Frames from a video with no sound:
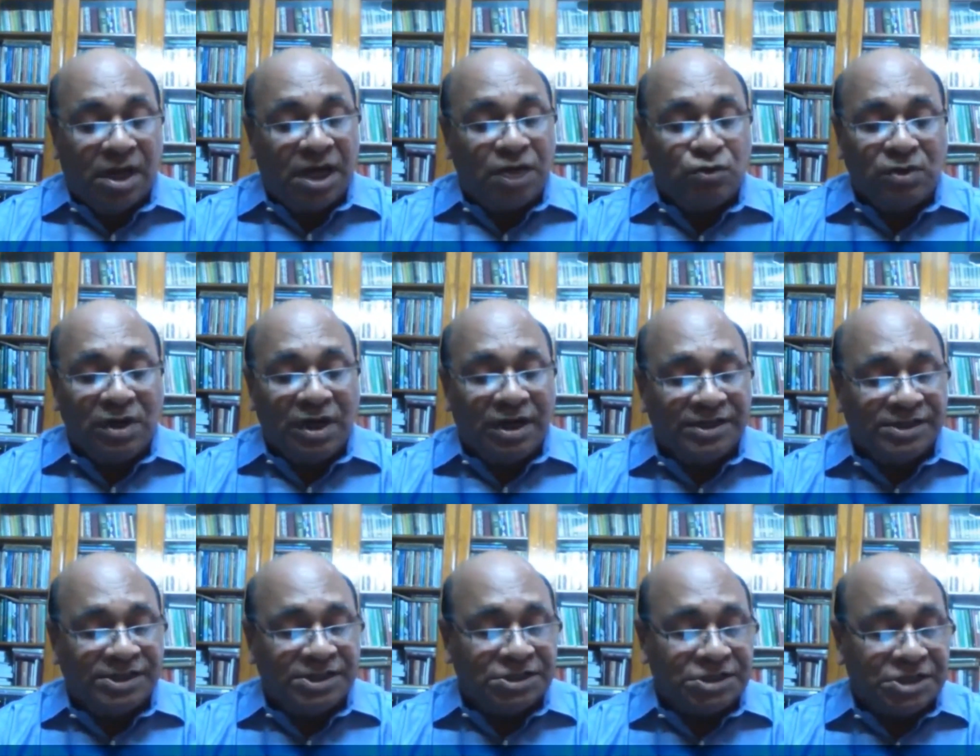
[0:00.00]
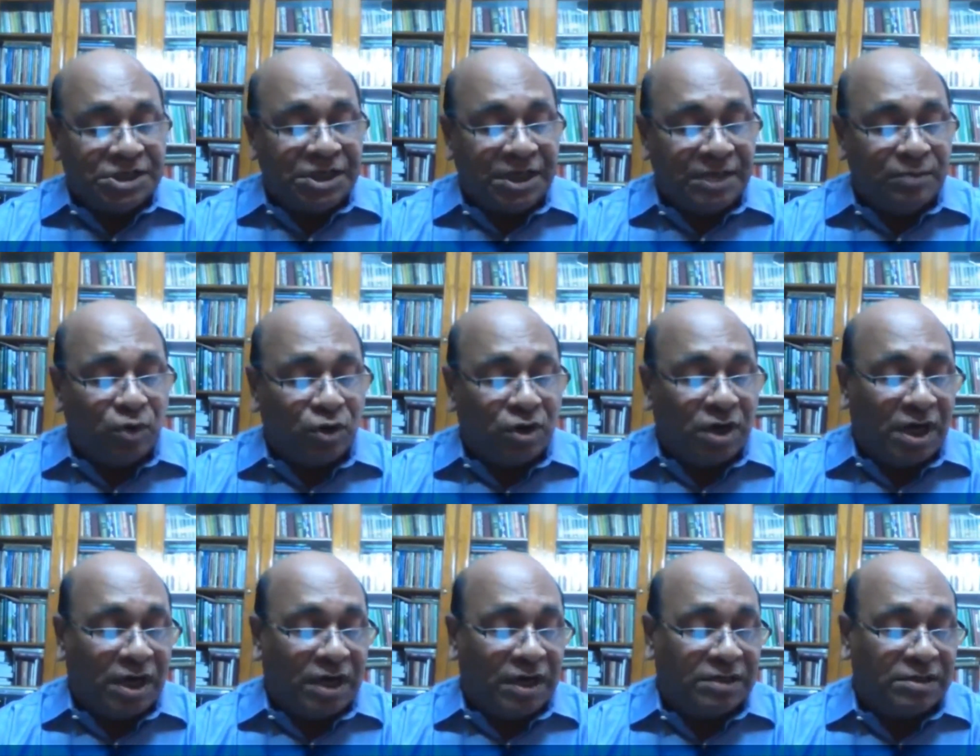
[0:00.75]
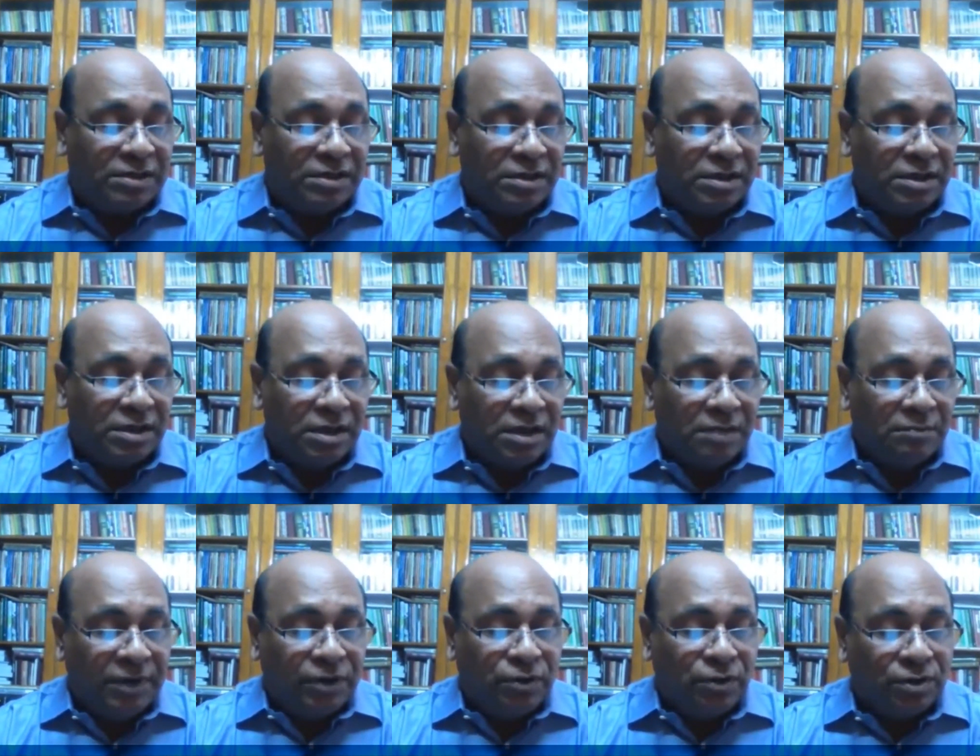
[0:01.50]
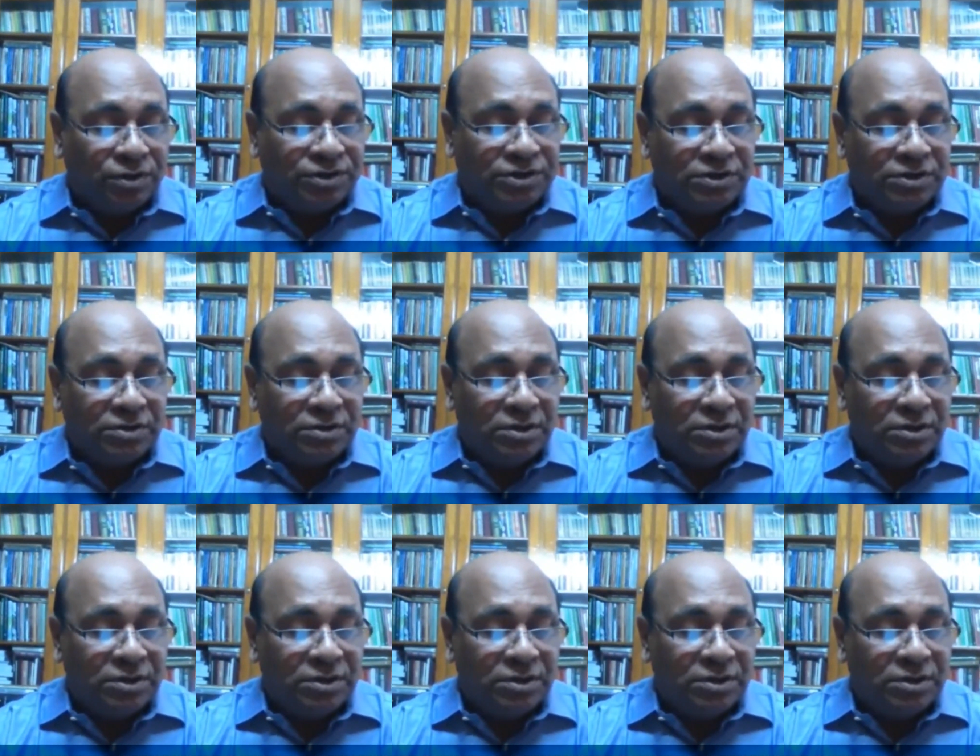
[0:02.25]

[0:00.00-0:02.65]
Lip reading: None will resist him or her because